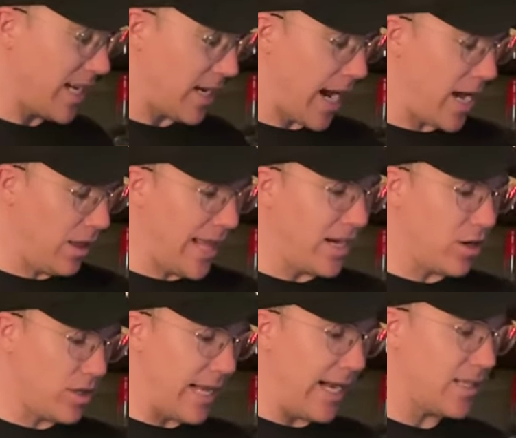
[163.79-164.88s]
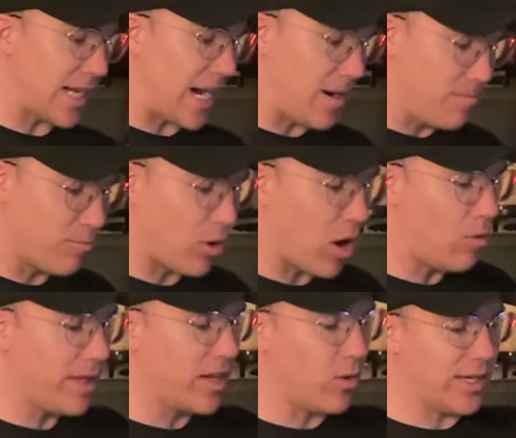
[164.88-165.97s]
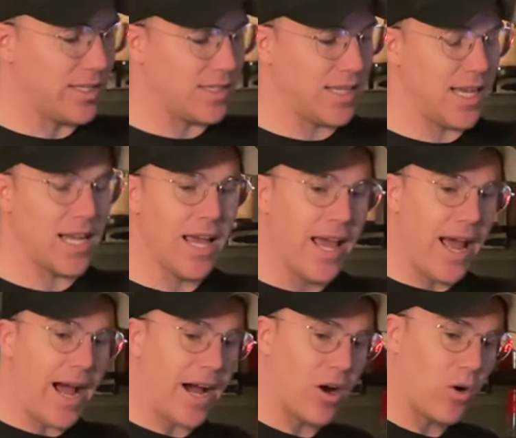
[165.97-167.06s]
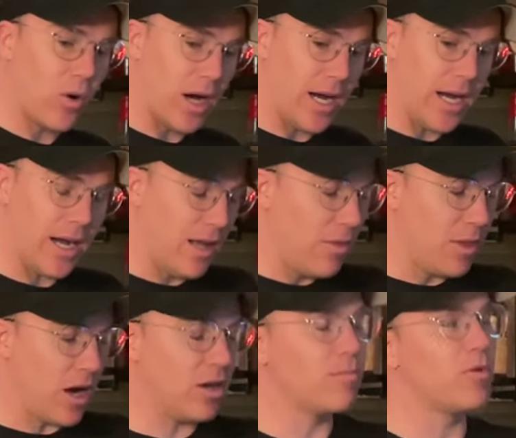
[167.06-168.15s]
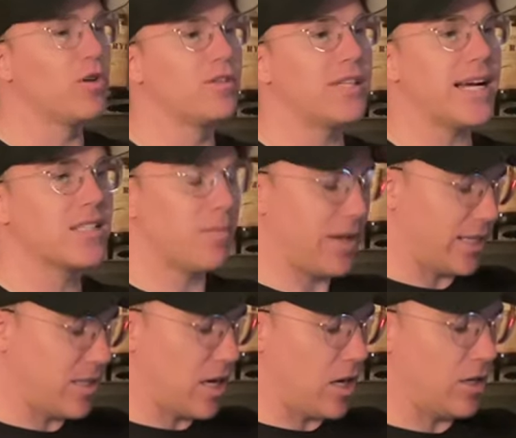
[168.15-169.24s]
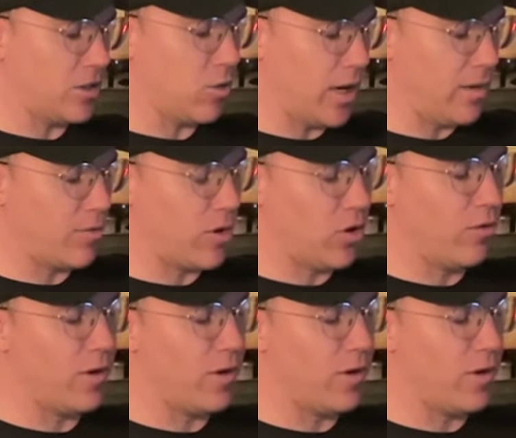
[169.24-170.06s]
At a later date, I'm probably going to see how the 100 proof stacks up against the 120 proof